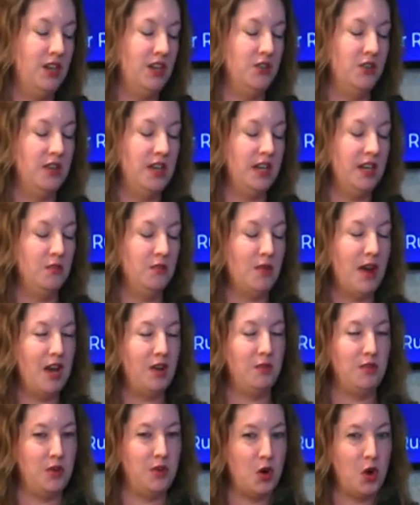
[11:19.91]
you're getting right
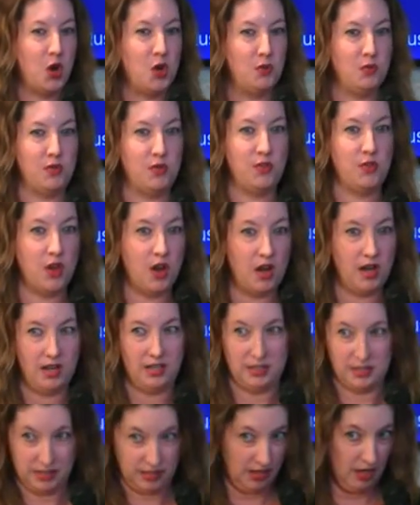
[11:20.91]
with your own
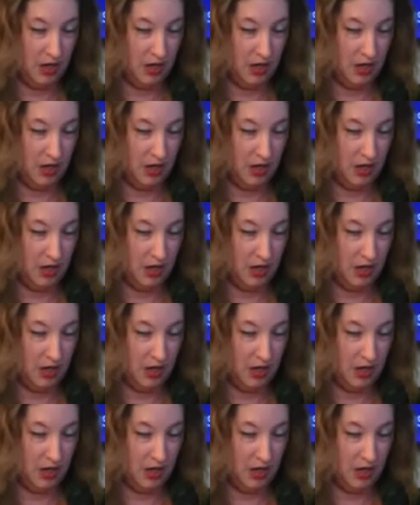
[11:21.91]
thoughts,